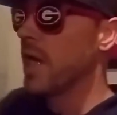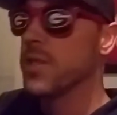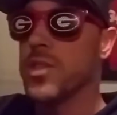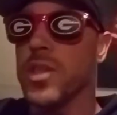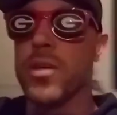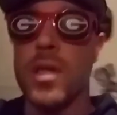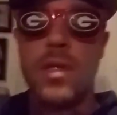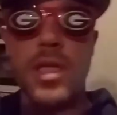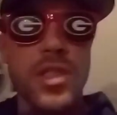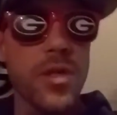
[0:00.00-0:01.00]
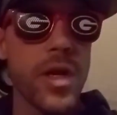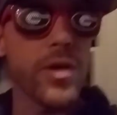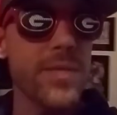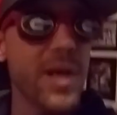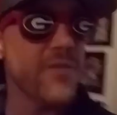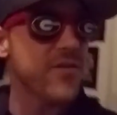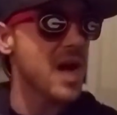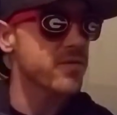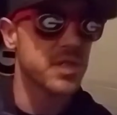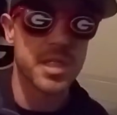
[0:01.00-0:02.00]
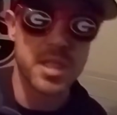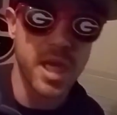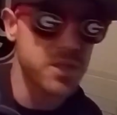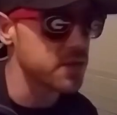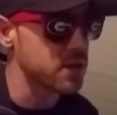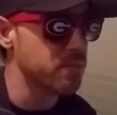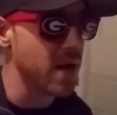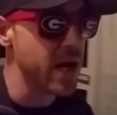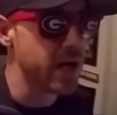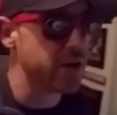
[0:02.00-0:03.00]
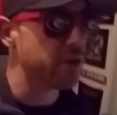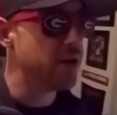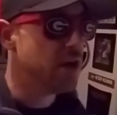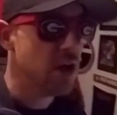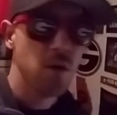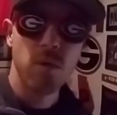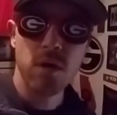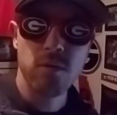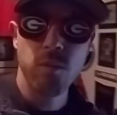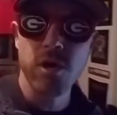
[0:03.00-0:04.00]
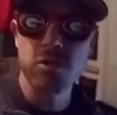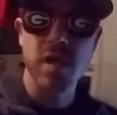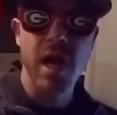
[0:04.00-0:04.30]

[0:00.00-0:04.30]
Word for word: last year. This year they don't even have five or six catches combined. Well, where do